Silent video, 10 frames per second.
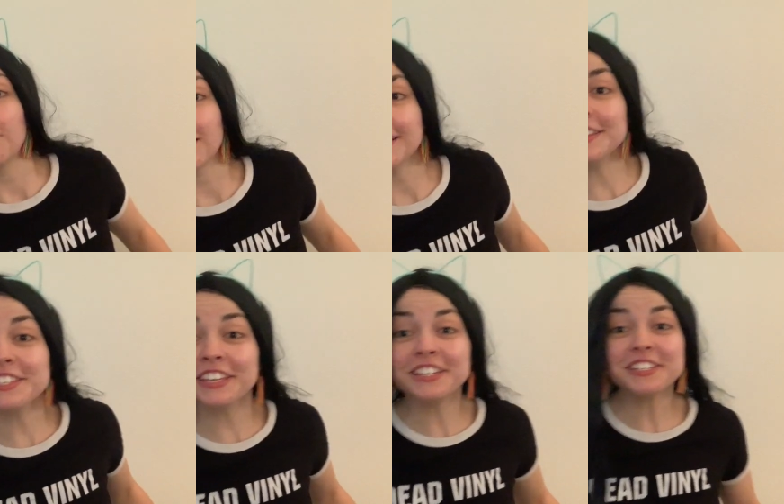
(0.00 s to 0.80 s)
Okay, let's
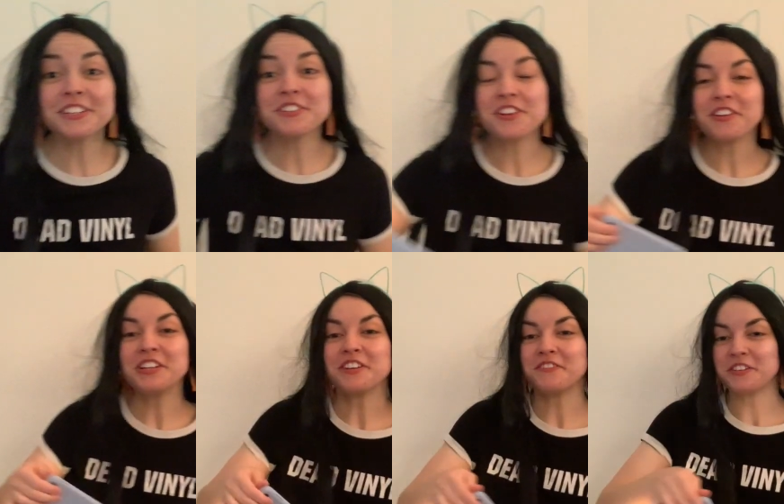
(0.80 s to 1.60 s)
get a dictionary
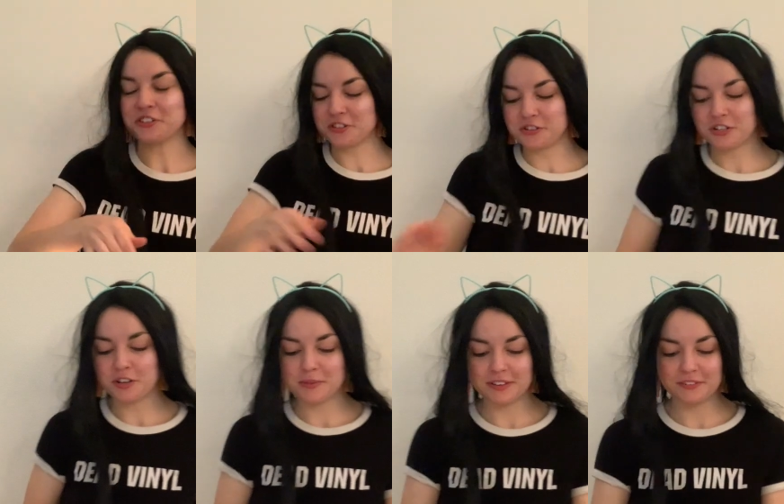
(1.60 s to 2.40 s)
definition, shall
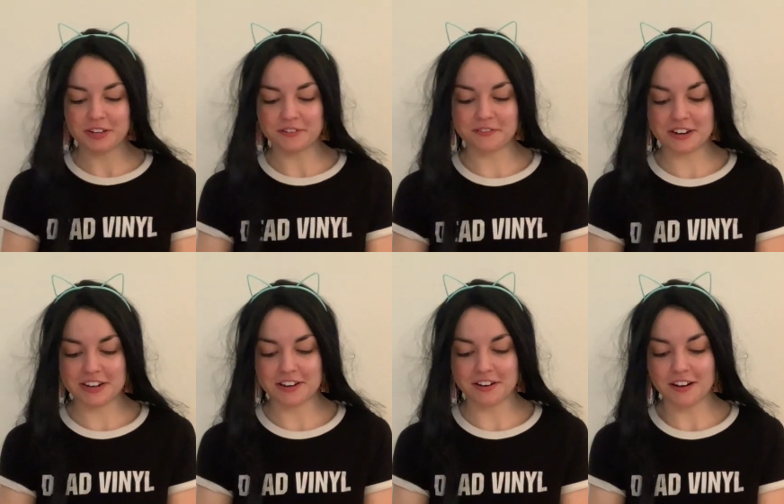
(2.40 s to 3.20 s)
we? Got it right
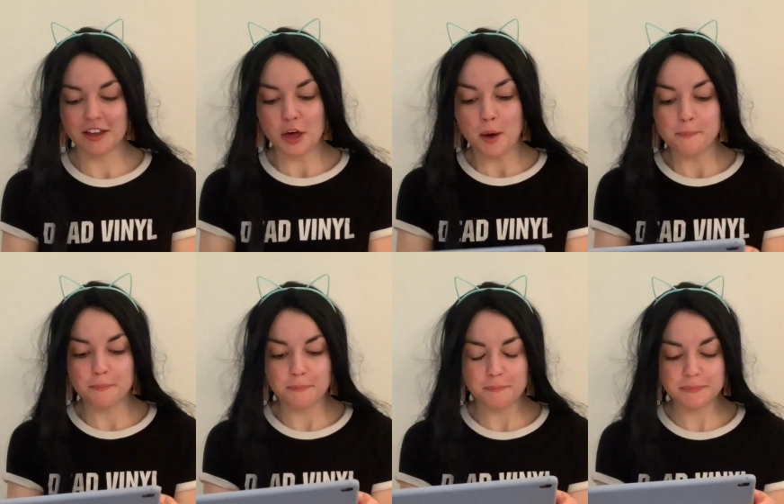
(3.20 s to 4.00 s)
here.
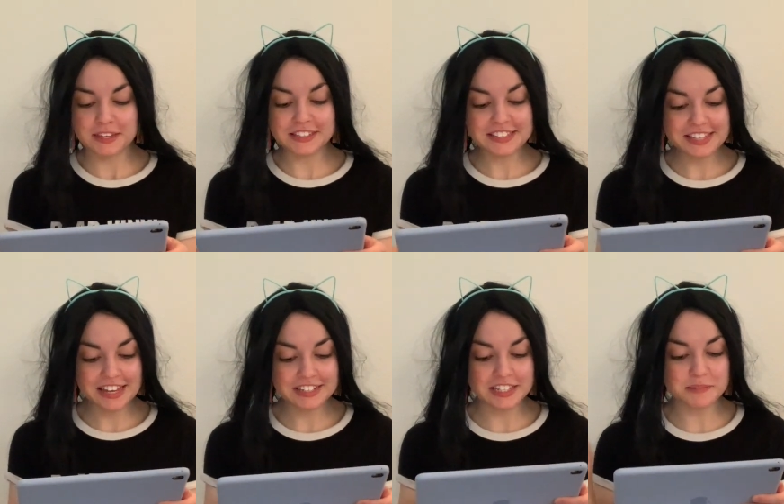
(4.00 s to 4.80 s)

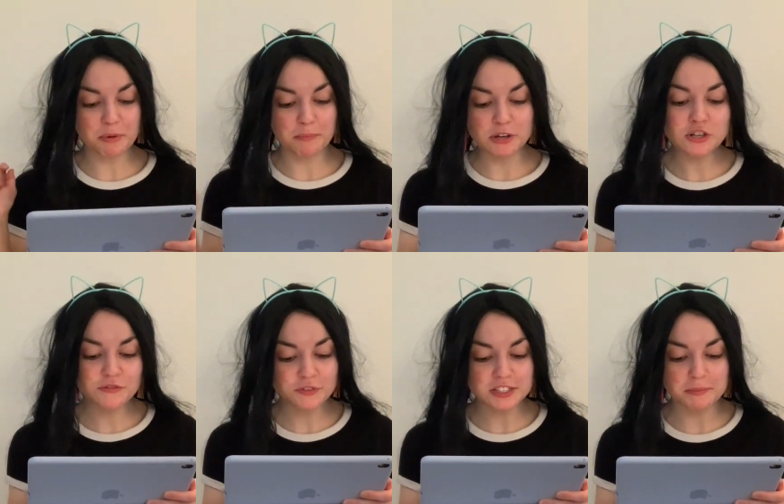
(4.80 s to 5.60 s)
Consent is permission
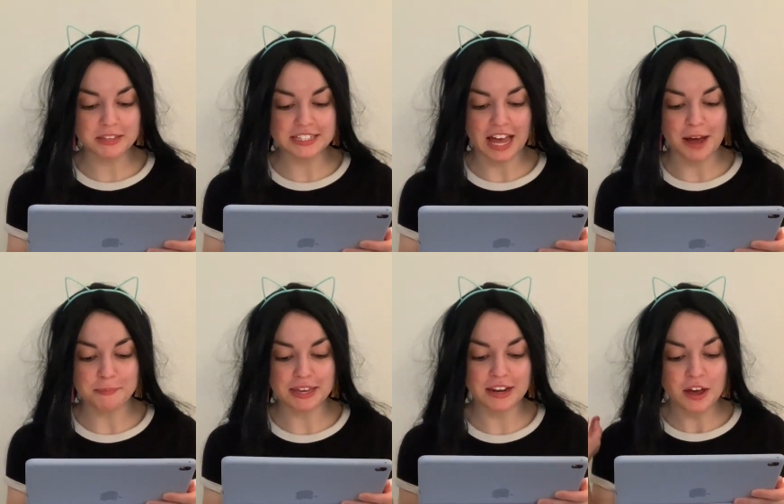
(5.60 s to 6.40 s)
for something to
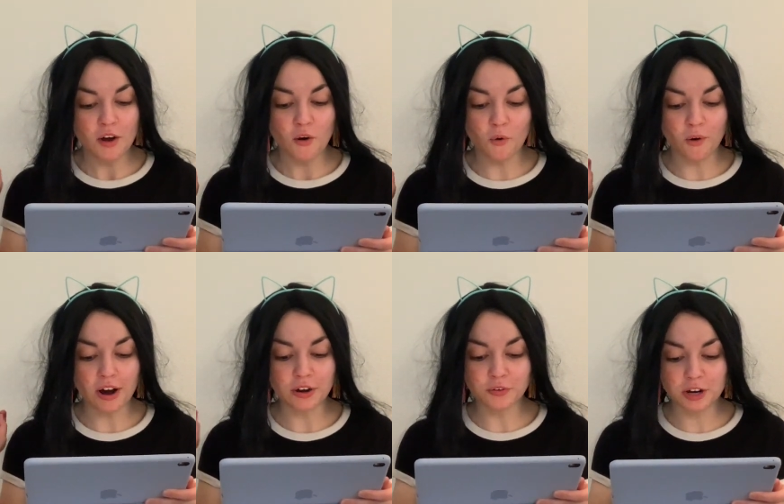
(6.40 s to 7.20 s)
happen or
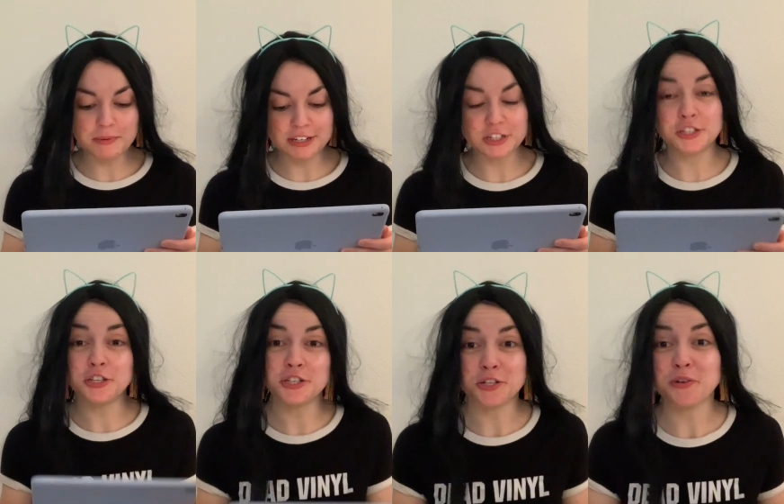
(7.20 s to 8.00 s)
agreement to
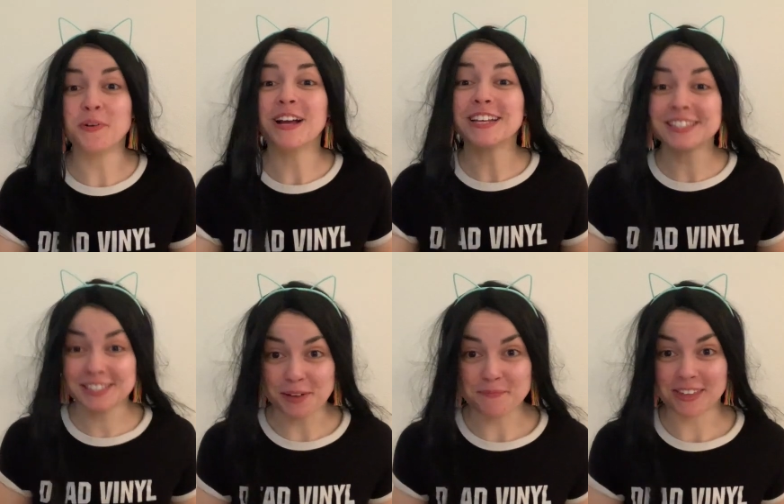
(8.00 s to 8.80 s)
do
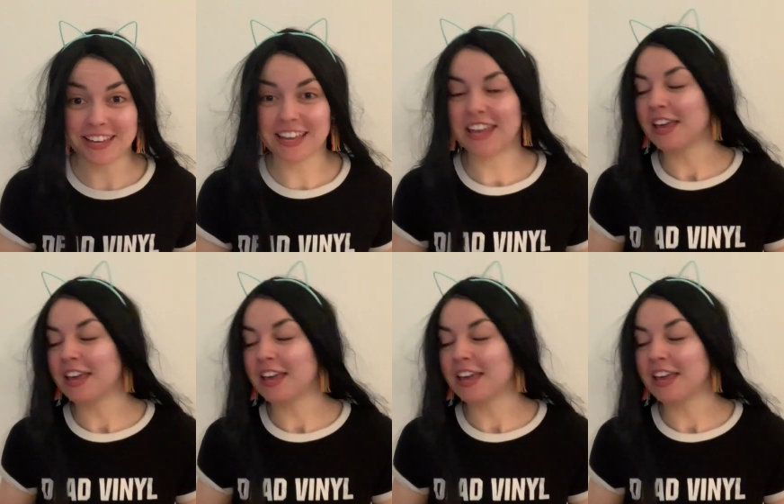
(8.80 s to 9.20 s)
something.